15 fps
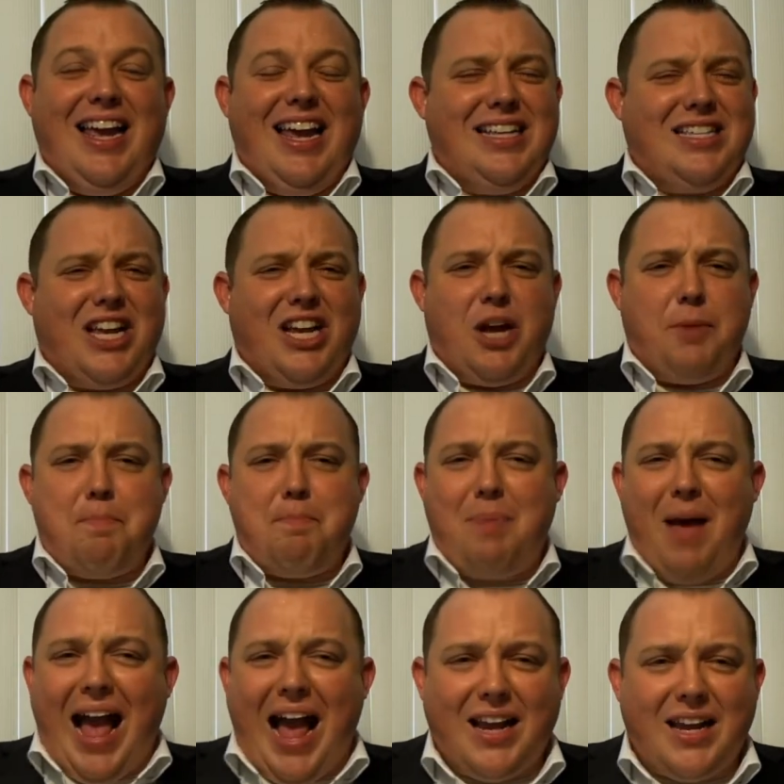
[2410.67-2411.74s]
is going to
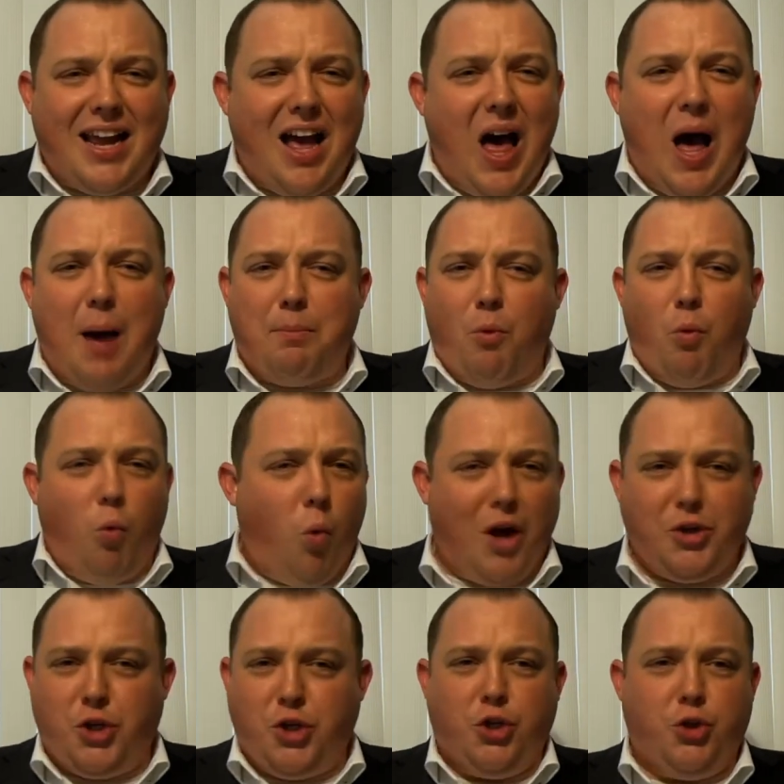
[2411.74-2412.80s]
back up
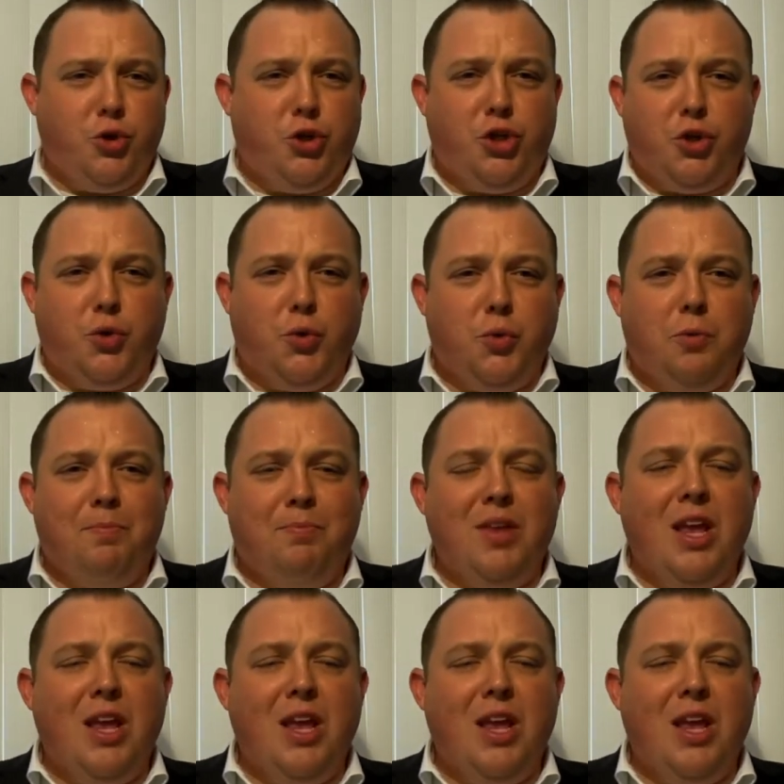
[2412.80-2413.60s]
what you do.